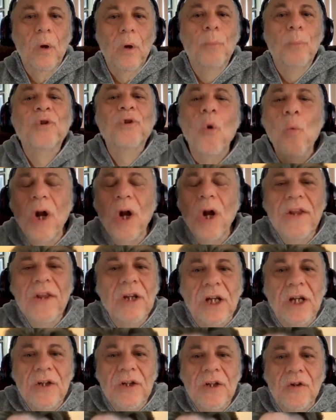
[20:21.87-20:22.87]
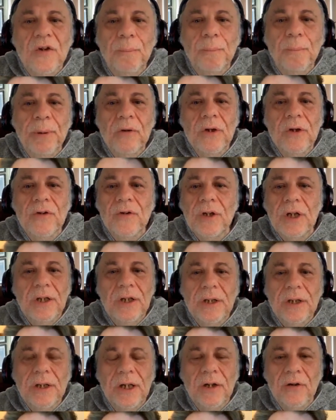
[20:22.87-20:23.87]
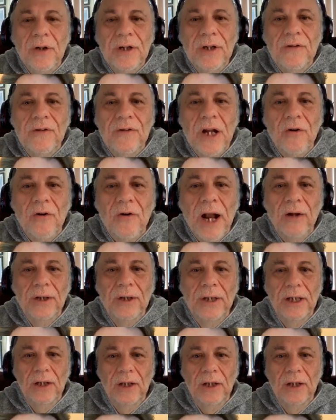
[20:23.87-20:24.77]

So what are the conspiracy theories that are out there?